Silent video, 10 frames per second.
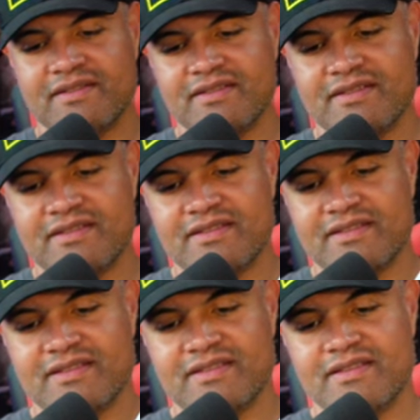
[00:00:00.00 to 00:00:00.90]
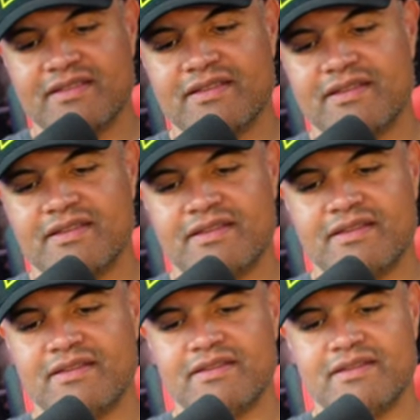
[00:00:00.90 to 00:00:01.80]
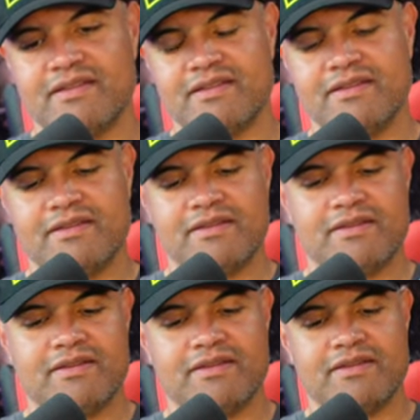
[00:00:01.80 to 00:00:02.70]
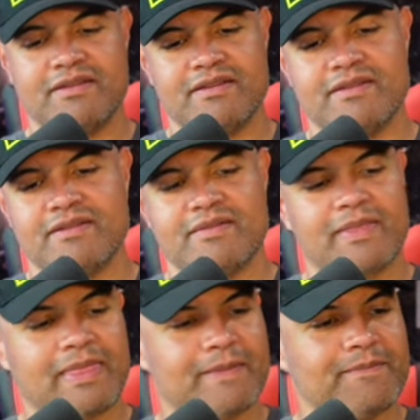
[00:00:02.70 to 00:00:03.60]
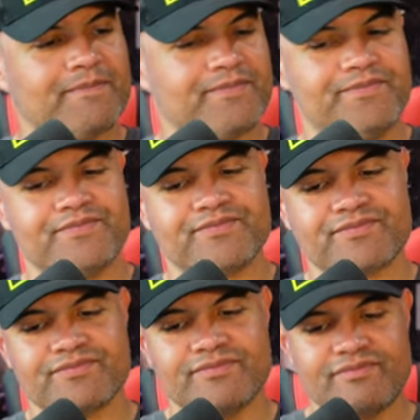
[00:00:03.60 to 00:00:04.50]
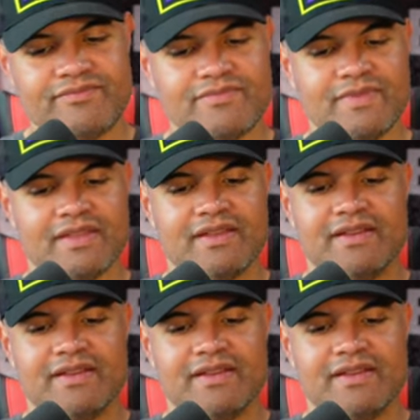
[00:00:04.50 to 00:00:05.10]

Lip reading: (no one is talking)